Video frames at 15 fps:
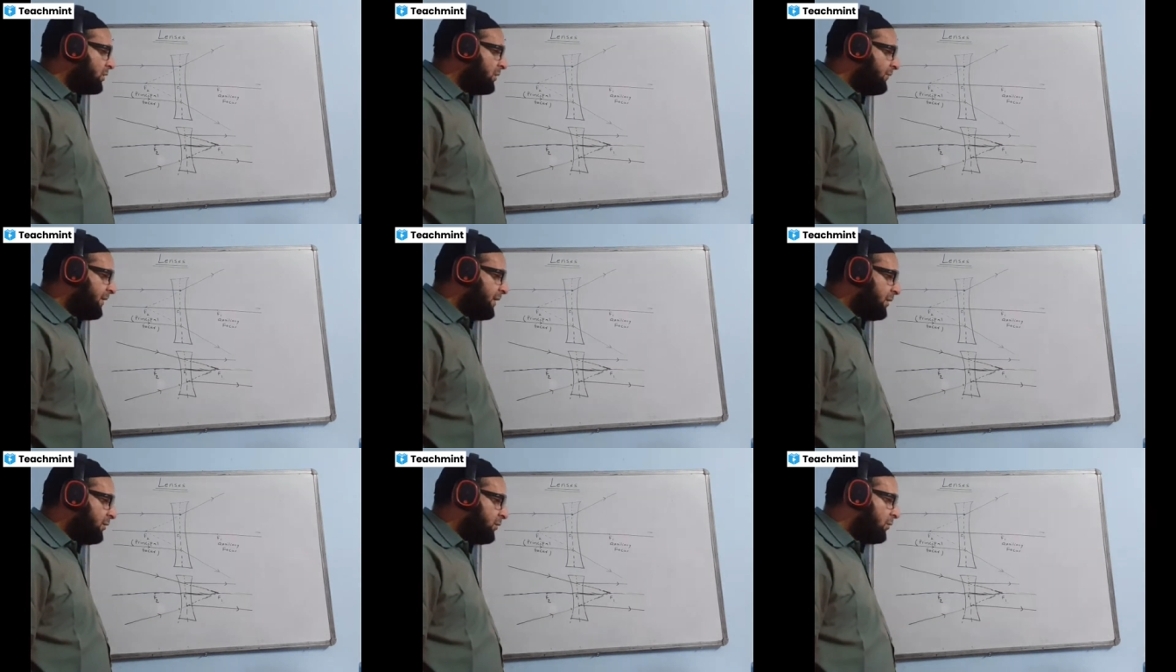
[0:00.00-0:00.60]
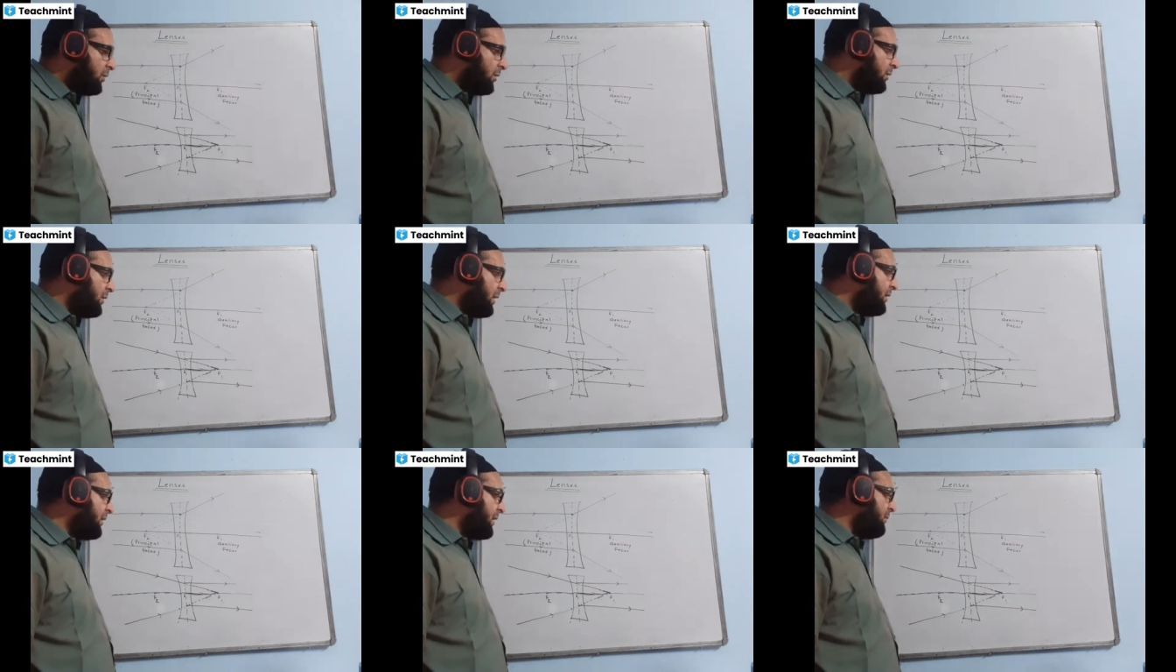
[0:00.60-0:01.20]
that time you can
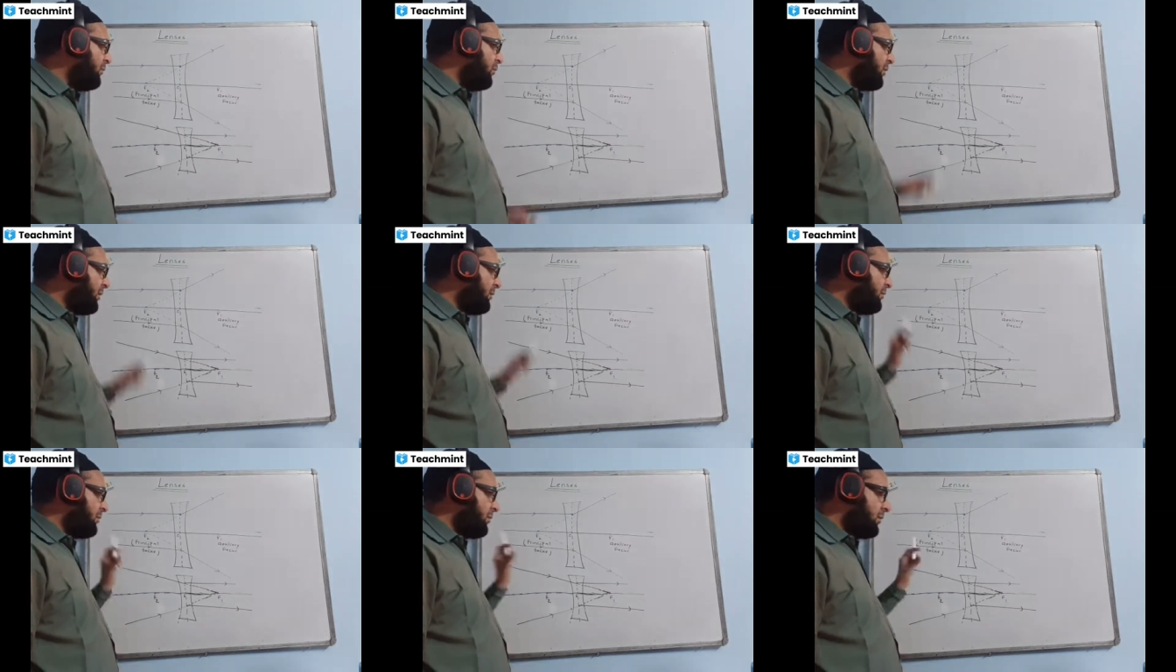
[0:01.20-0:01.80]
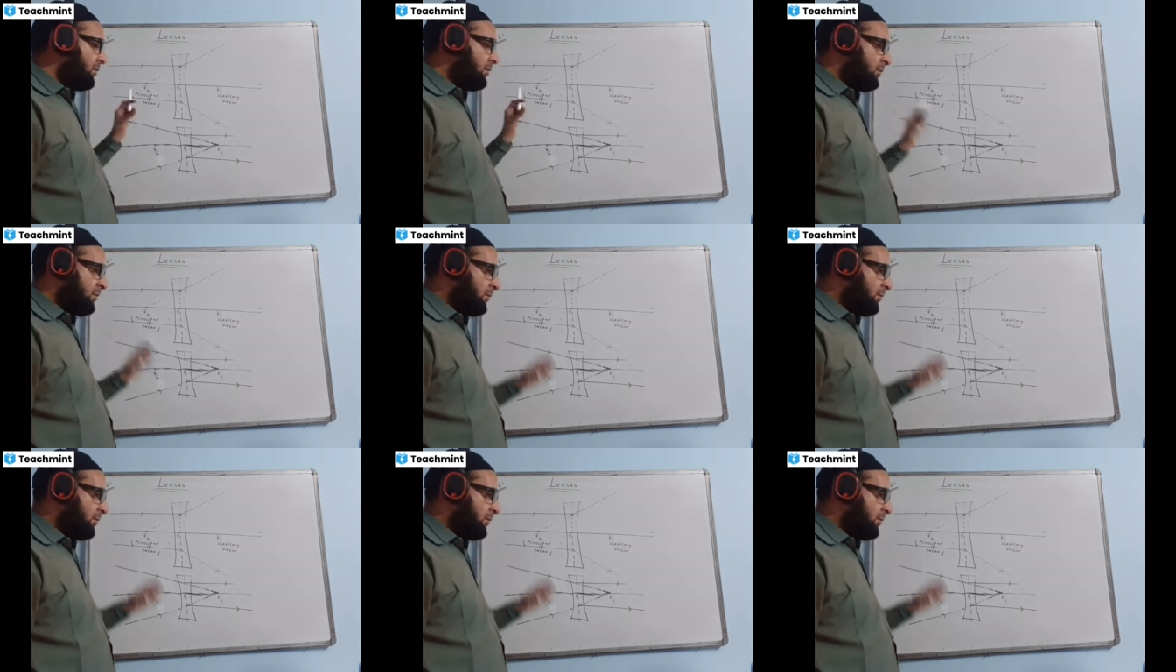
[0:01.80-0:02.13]
put it in